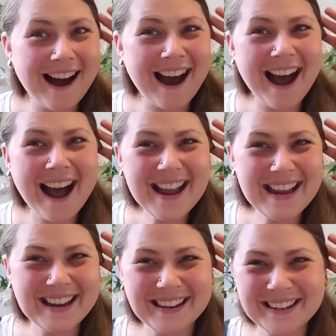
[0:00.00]
I
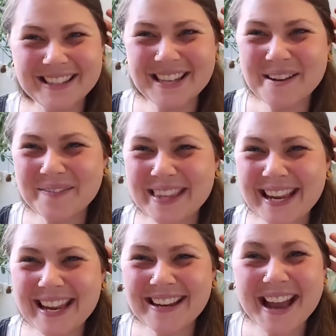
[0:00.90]
hear
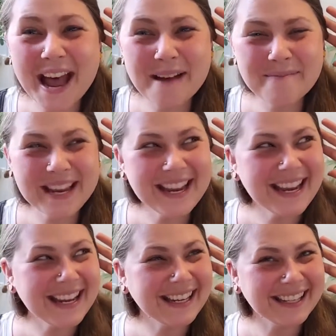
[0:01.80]
something
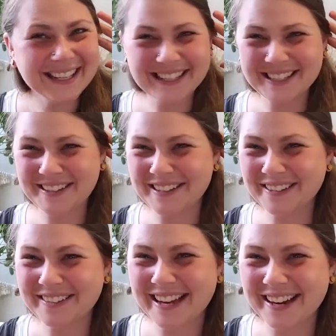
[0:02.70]
coming. Do you
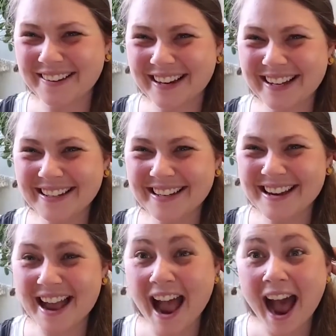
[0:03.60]
hear it?
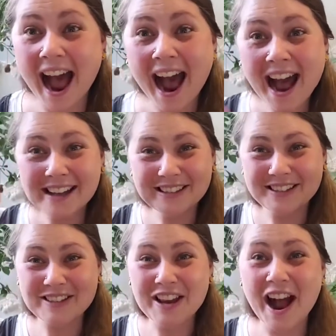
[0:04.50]

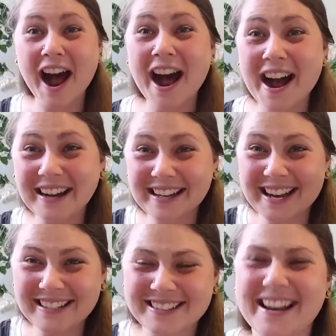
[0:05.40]

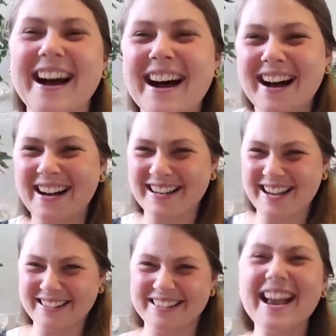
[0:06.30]
Chaga,
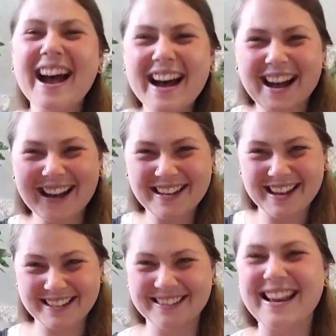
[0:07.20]
chaga,
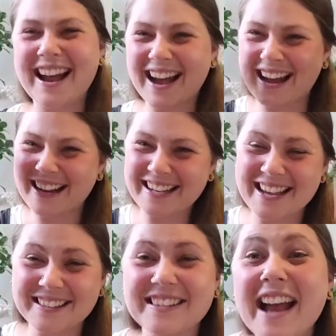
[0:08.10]
chaga,
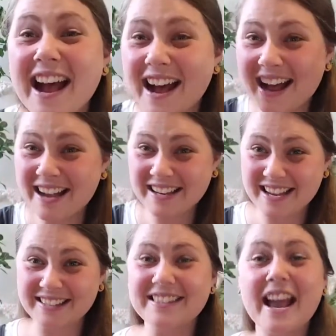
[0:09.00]
chaga,
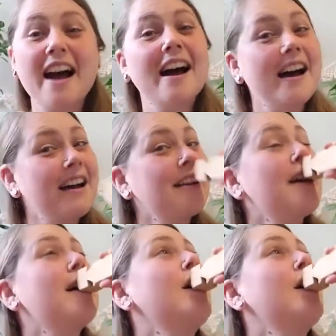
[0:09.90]
chaga, chaga.